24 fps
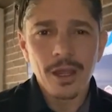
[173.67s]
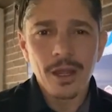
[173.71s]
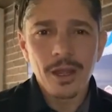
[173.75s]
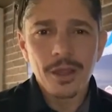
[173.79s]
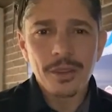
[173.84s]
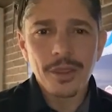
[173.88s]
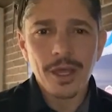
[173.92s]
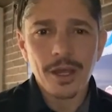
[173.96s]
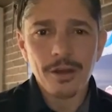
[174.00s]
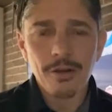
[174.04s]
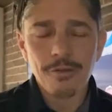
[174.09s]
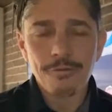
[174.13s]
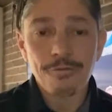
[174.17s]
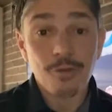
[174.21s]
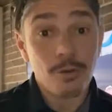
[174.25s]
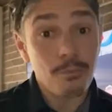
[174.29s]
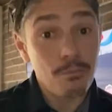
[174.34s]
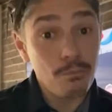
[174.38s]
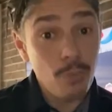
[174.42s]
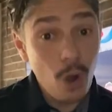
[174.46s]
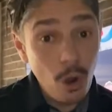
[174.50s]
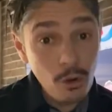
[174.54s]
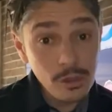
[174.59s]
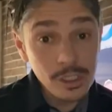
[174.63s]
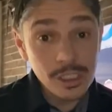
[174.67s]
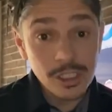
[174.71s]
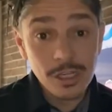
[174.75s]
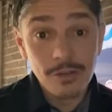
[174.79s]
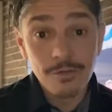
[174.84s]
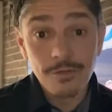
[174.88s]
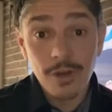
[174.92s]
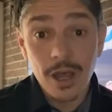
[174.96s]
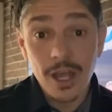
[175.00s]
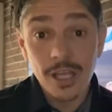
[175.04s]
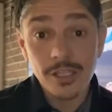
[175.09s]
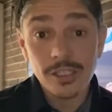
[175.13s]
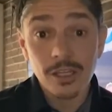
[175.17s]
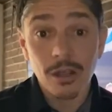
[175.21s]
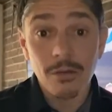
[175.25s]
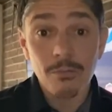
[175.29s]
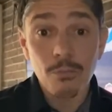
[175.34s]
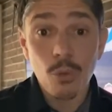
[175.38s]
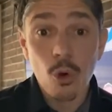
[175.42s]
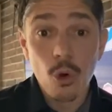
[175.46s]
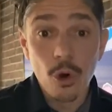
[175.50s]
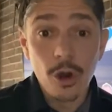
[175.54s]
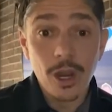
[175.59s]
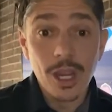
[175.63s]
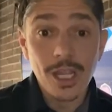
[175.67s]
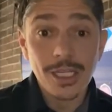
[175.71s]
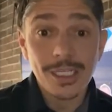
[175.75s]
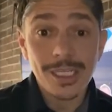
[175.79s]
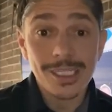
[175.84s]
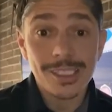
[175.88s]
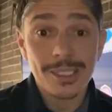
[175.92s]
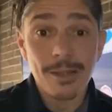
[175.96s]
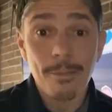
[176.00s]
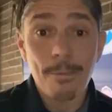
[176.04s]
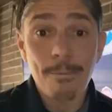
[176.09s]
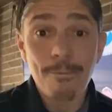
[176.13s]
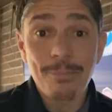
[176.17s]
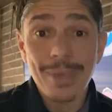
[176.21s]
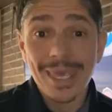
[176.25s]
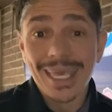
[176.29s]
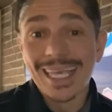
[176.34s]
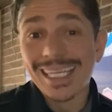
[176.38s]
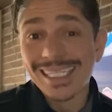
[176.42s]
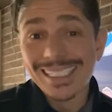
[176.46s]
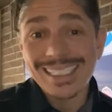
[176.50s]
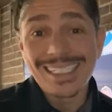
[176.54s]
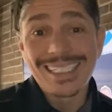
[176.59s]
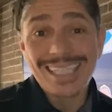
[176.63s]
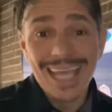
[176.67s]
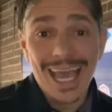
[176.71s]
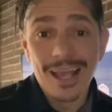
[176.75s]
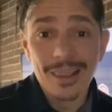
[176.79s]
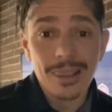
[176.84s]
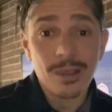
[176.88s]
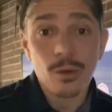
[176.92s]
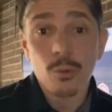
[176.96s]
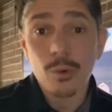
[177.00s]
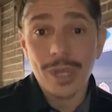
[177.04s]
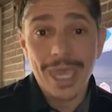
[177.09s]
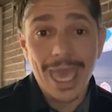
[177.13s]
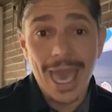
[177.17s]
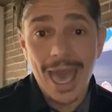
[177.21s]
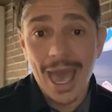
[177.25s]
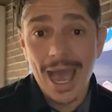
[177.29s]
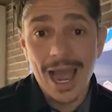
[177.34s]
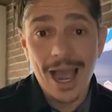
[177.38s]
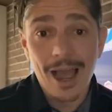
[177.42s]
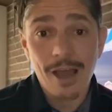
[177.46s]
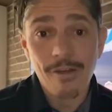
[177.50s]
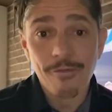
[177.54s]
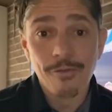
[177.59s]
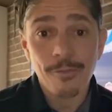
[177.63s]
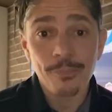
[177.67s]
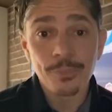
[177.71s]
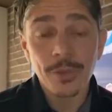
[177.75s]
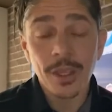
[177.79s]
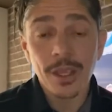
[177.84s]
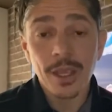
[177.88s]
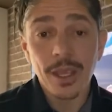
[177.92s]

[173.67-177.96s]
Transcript: that for most of us, a mortgage is the biggest debt that we have.